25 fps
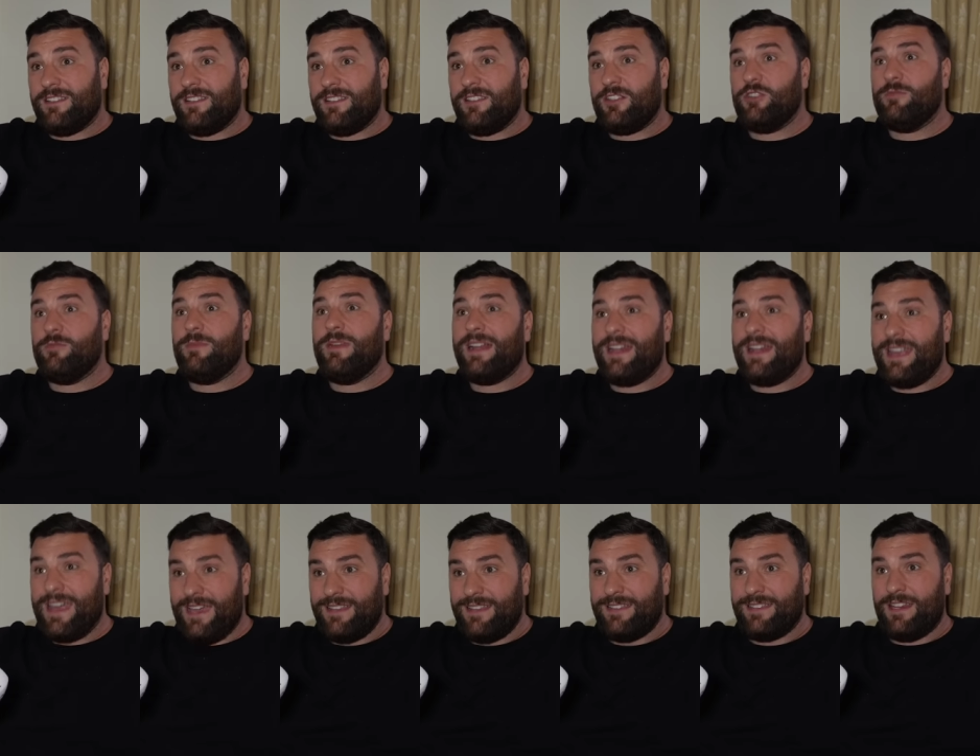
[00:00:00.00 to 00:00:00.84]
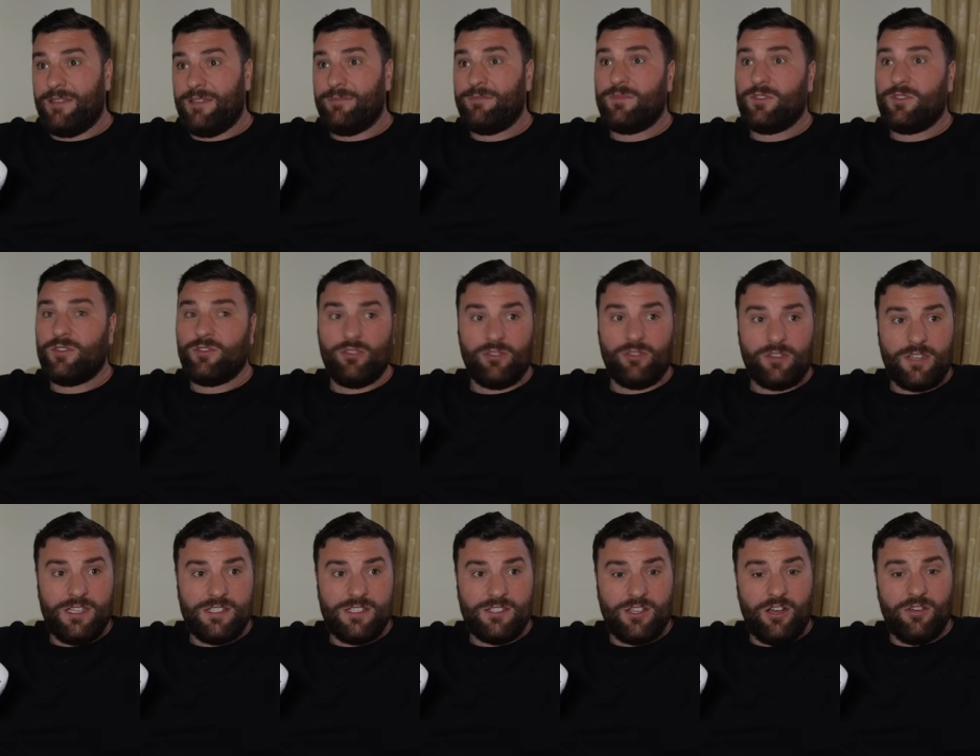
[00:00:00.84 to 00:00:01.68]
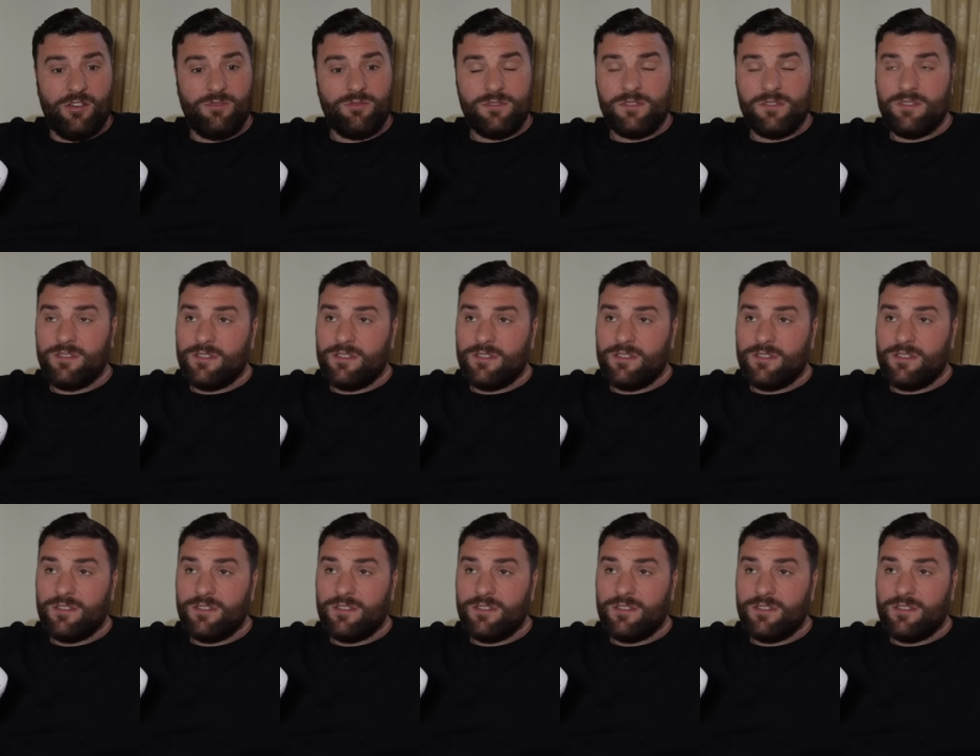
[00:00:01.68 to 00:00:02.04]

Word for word: humiliated him, took his O,